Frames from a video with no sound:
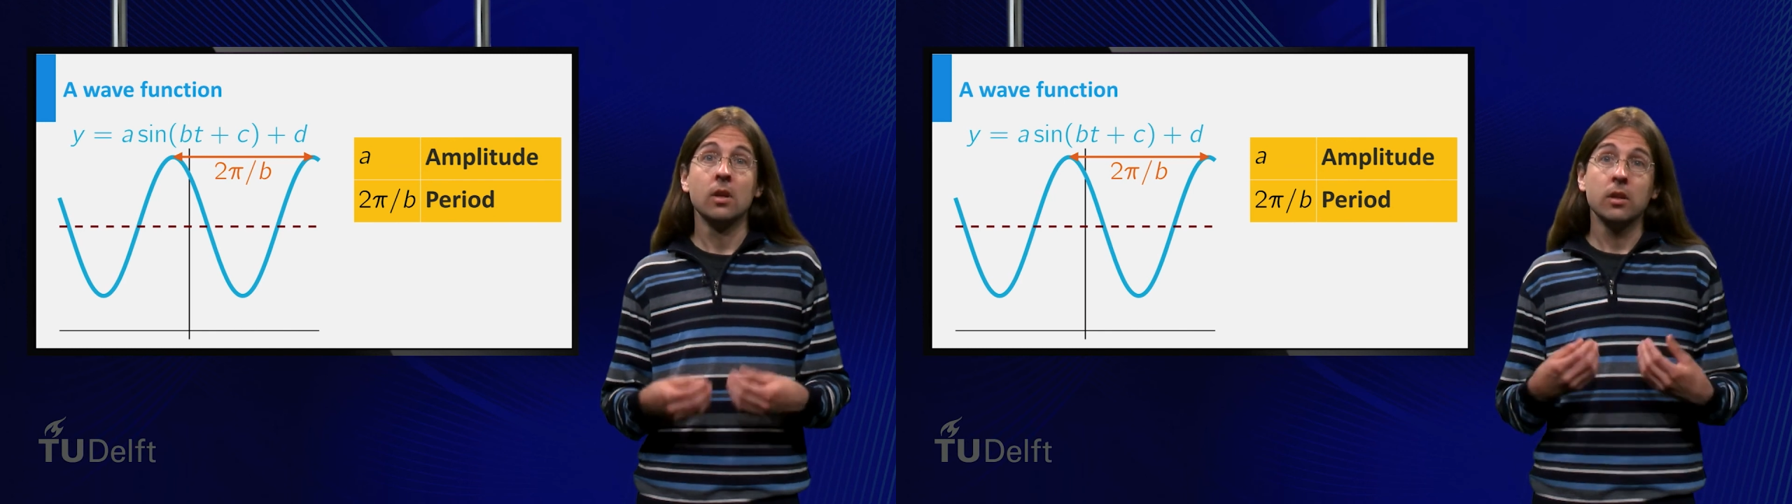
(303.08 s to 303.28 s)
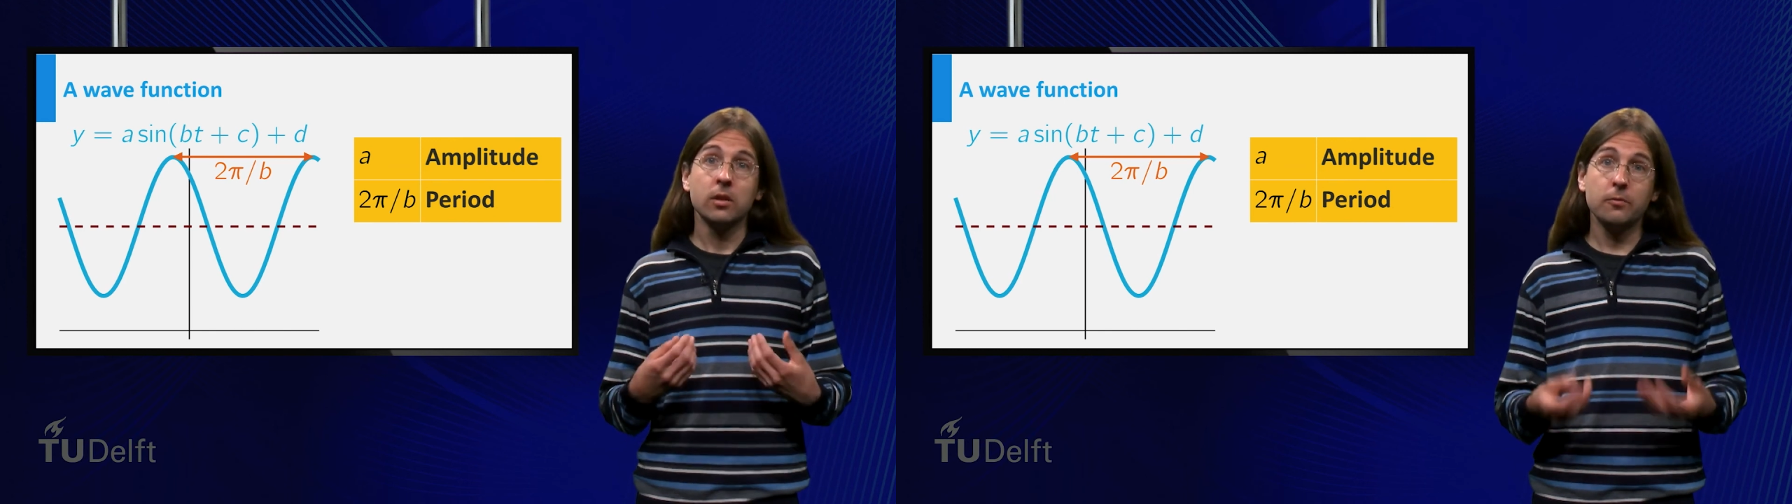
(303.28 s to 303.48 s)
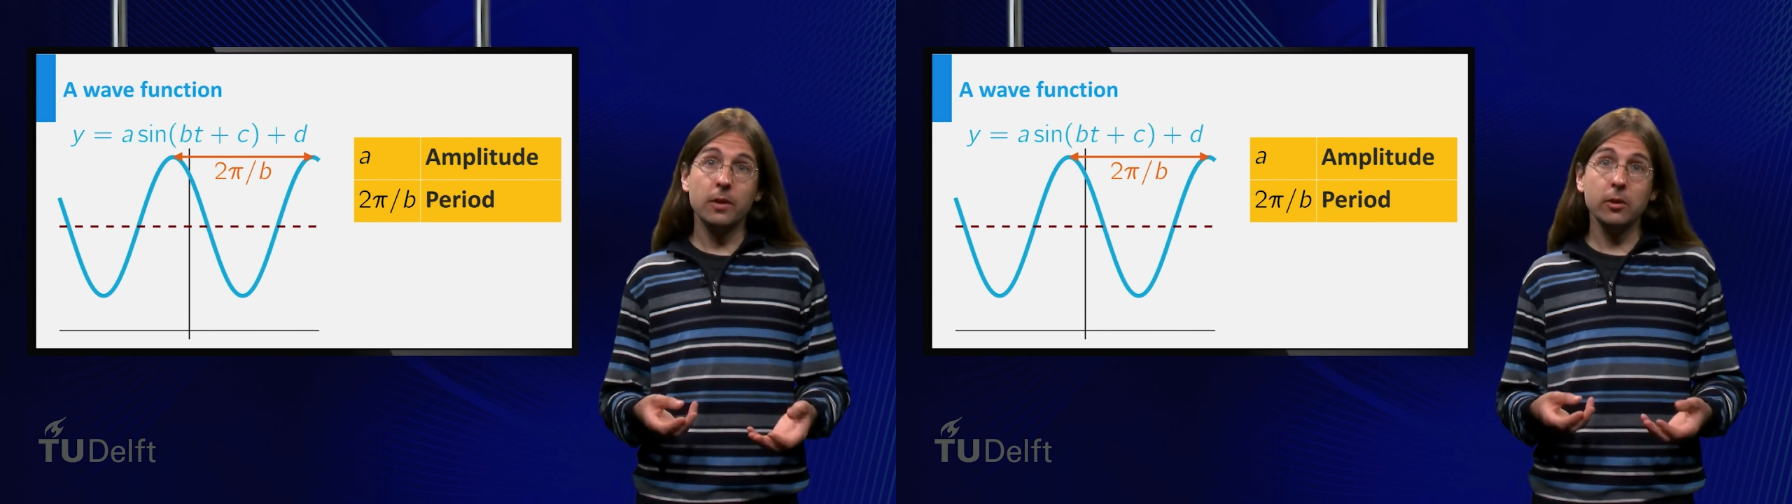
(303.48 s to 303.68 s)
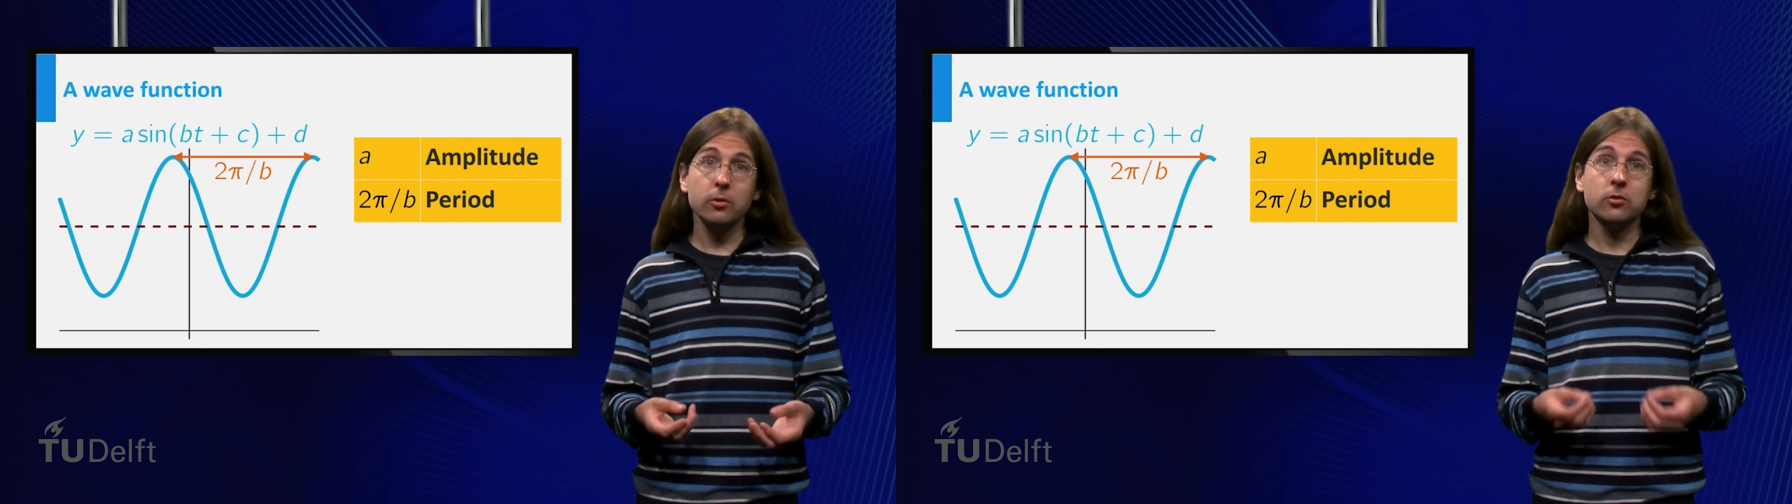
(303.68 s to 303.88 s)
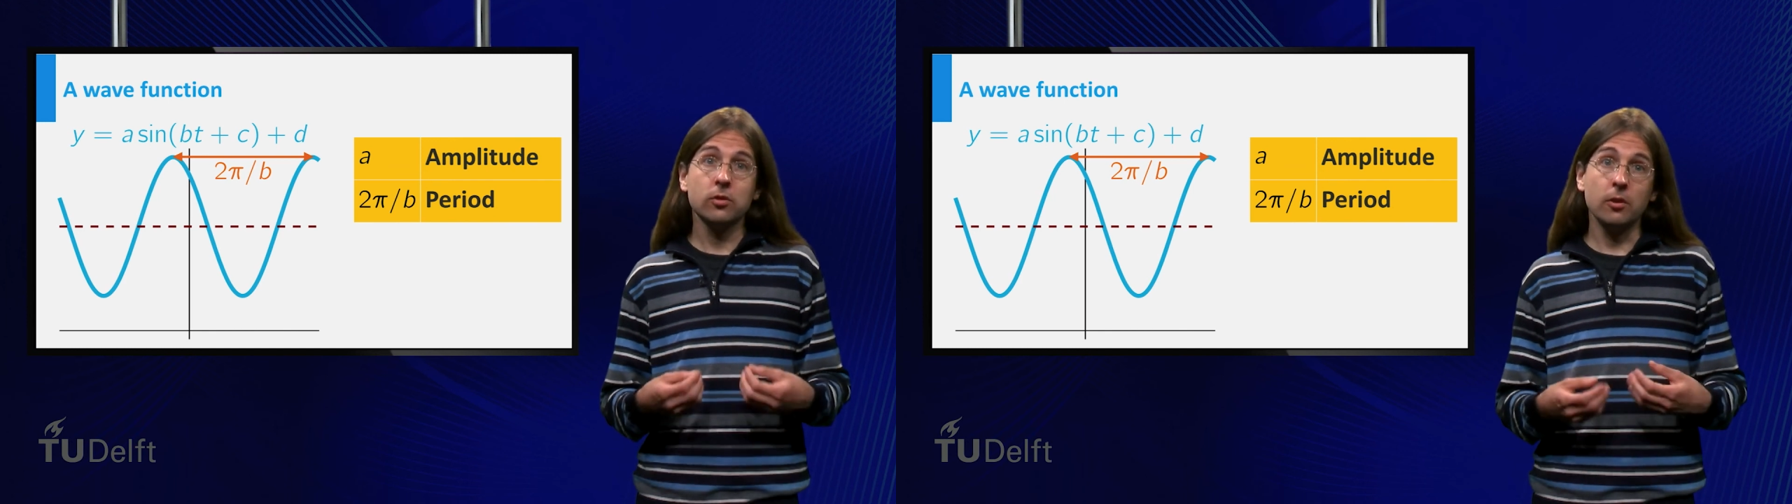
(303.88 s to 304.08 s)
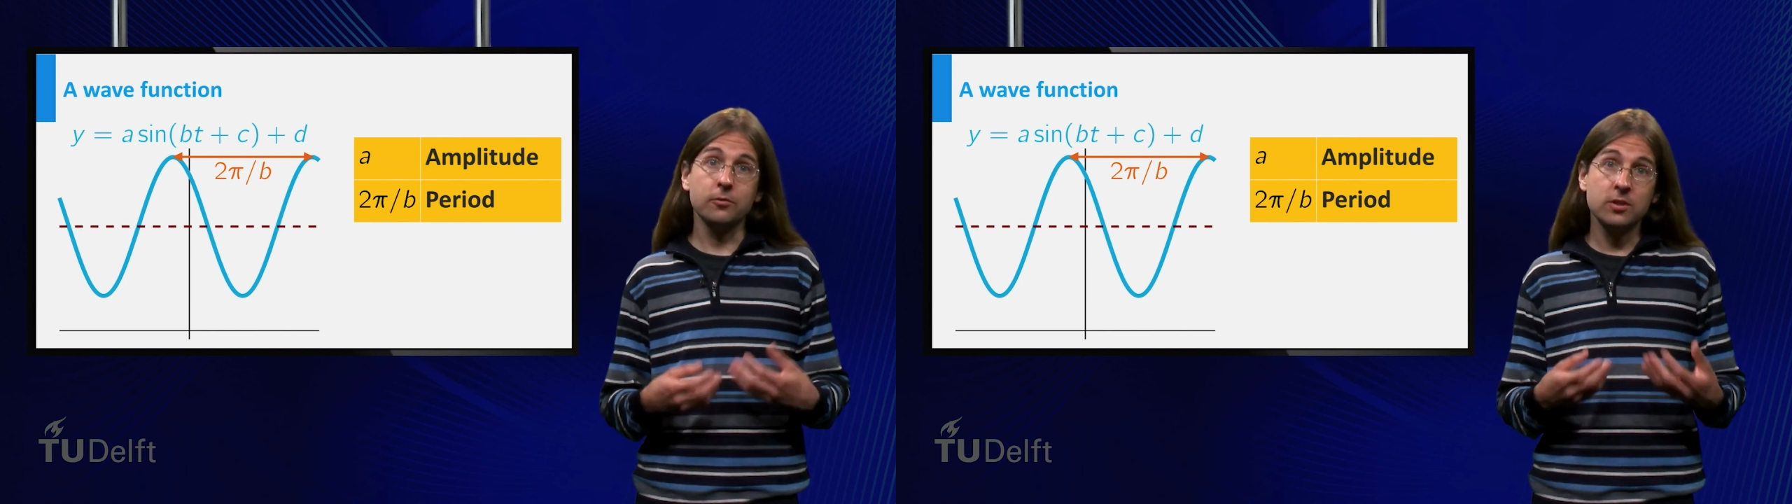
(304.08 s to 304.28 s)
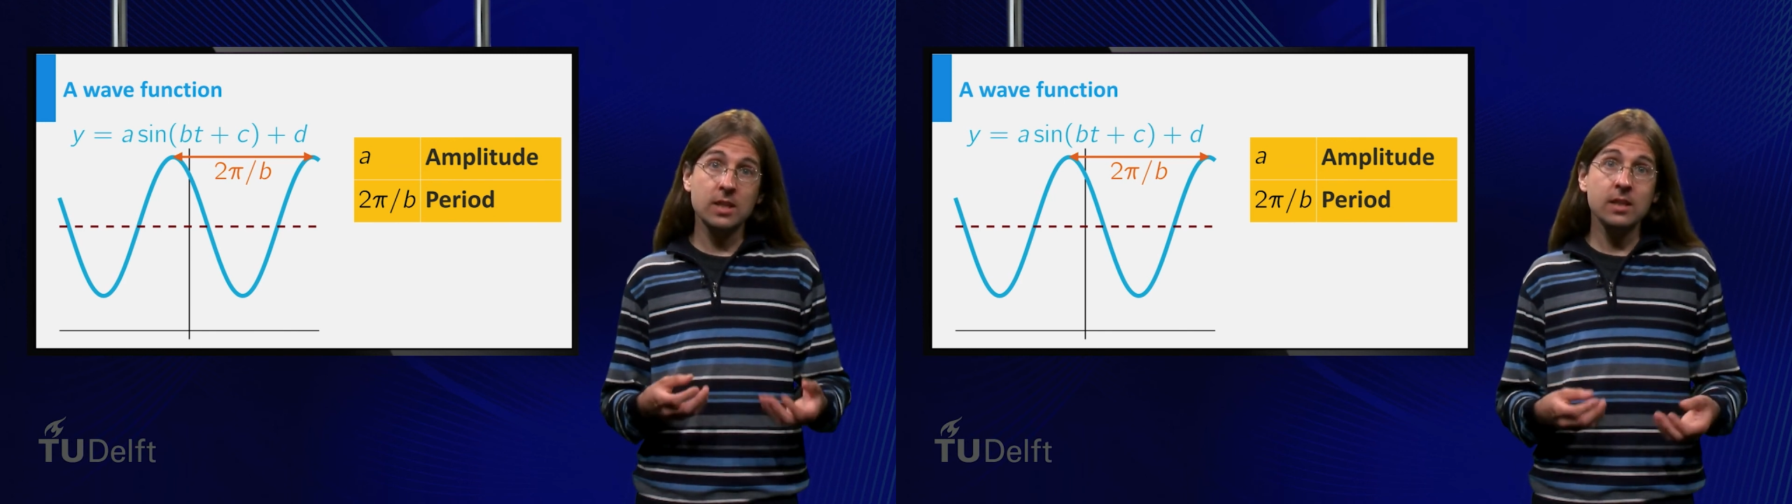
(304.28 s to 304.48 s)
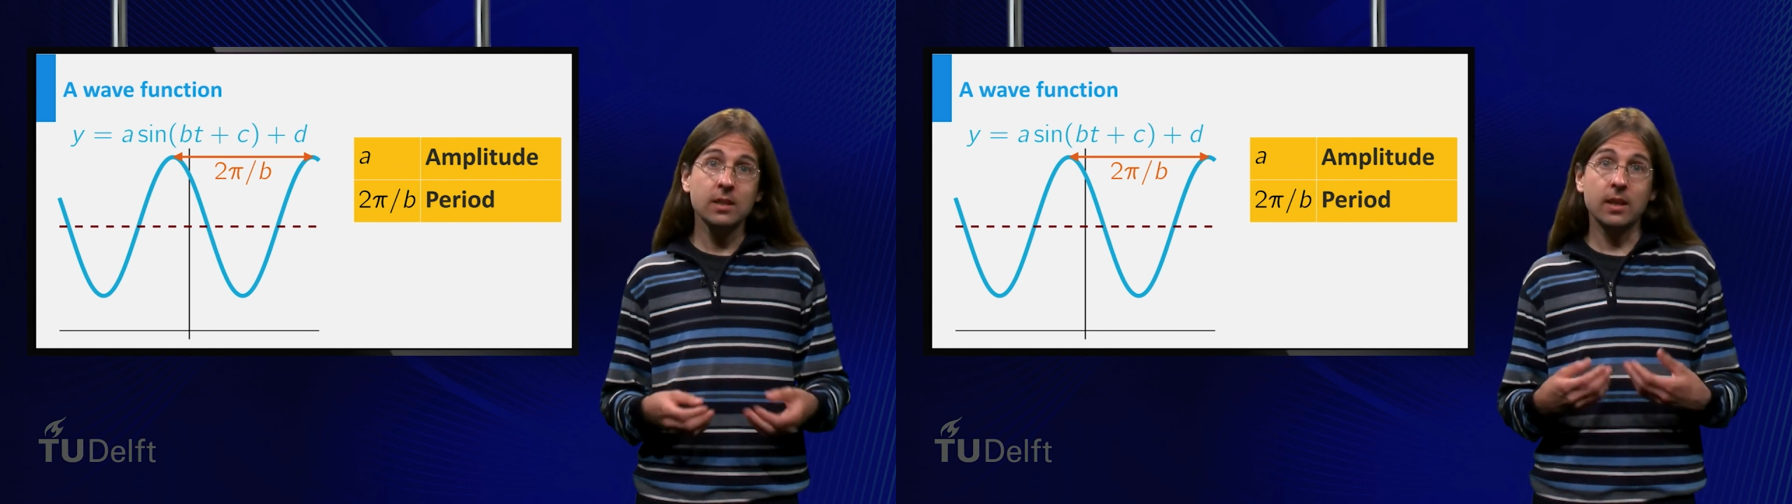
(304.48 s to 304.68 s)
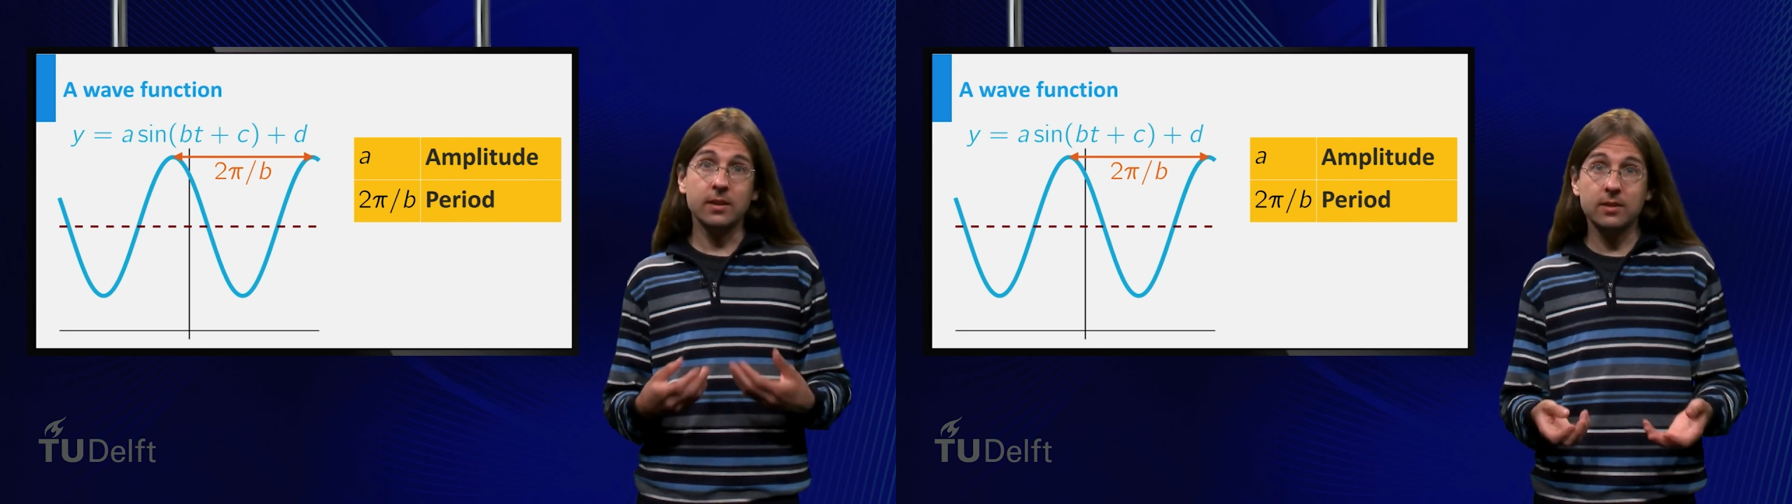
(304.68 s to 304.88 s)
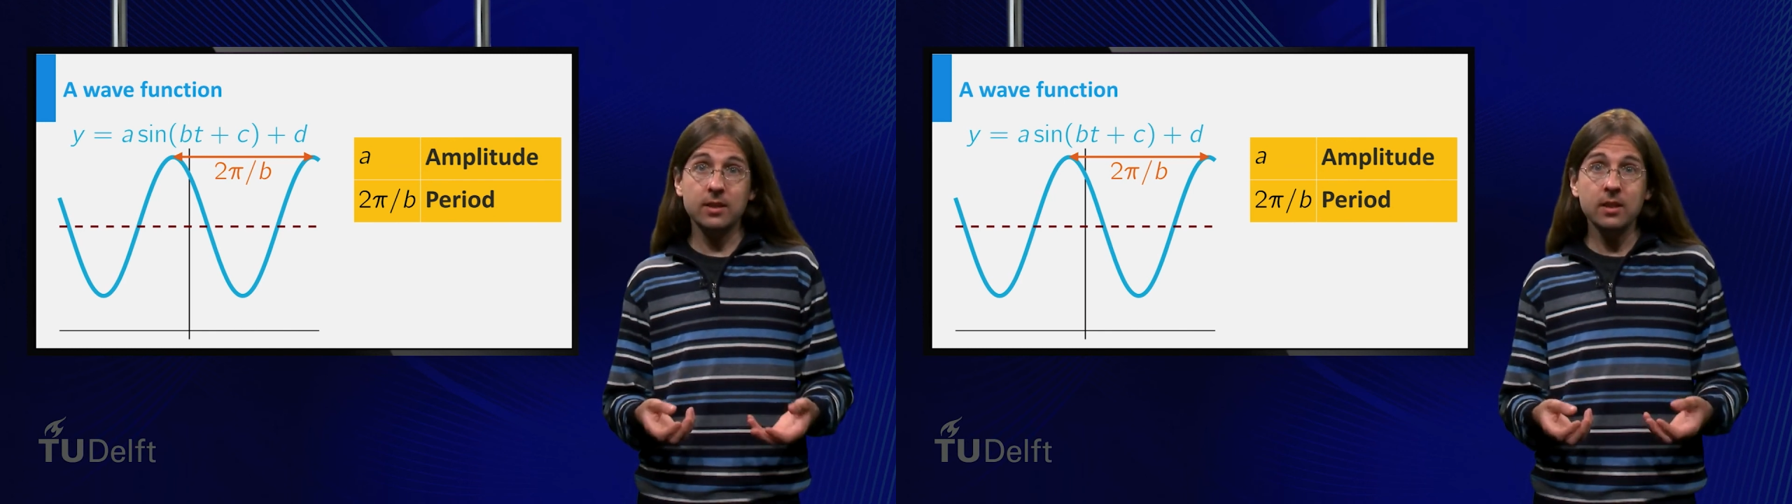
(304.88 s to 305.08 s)
The values of C
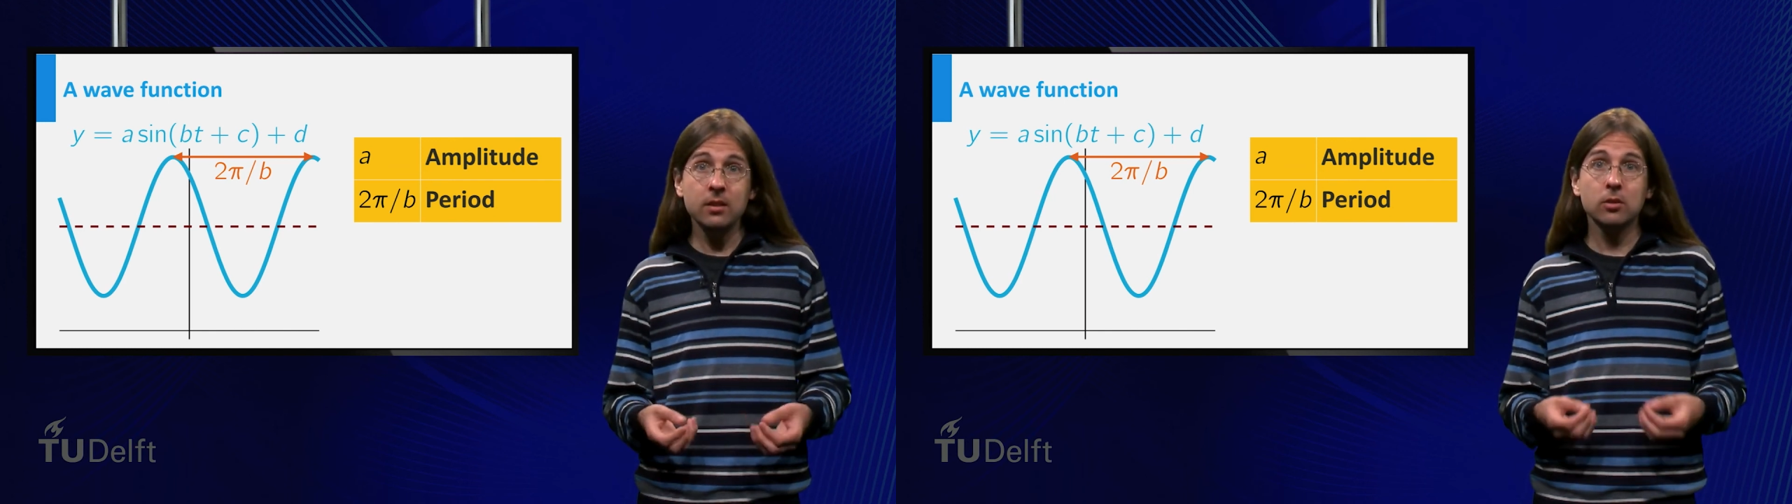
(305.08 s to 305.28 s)
and D